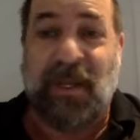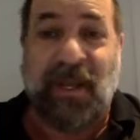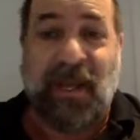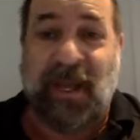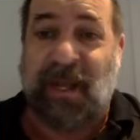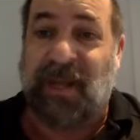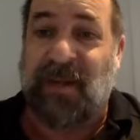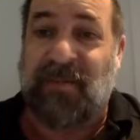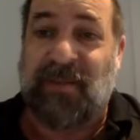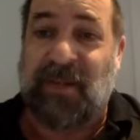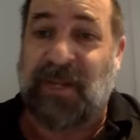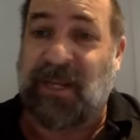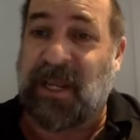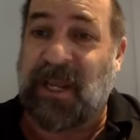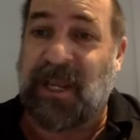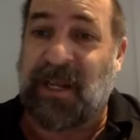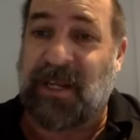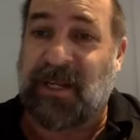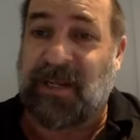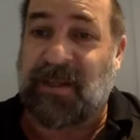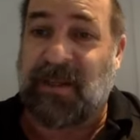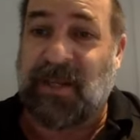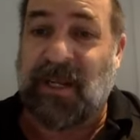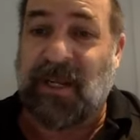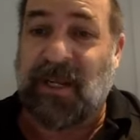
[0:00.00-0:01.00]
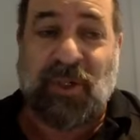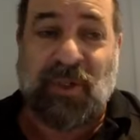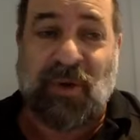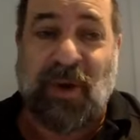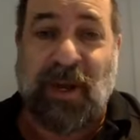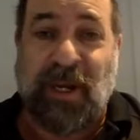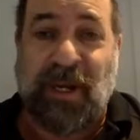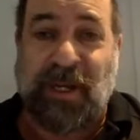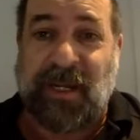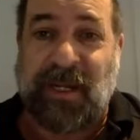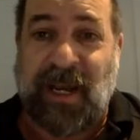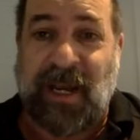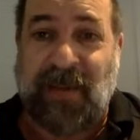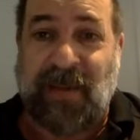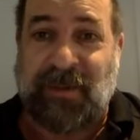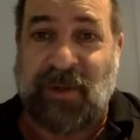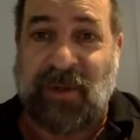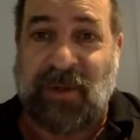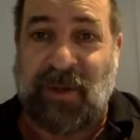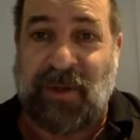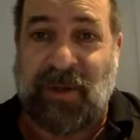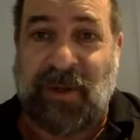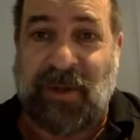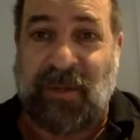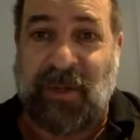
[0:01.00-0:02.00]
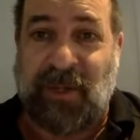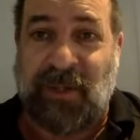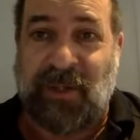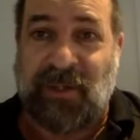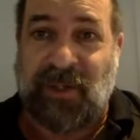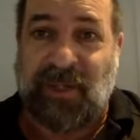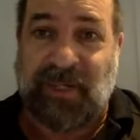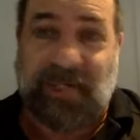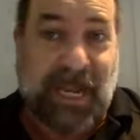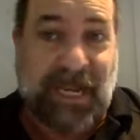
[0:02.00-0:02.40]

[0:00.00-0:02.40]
And if you can't, try and capture their email address.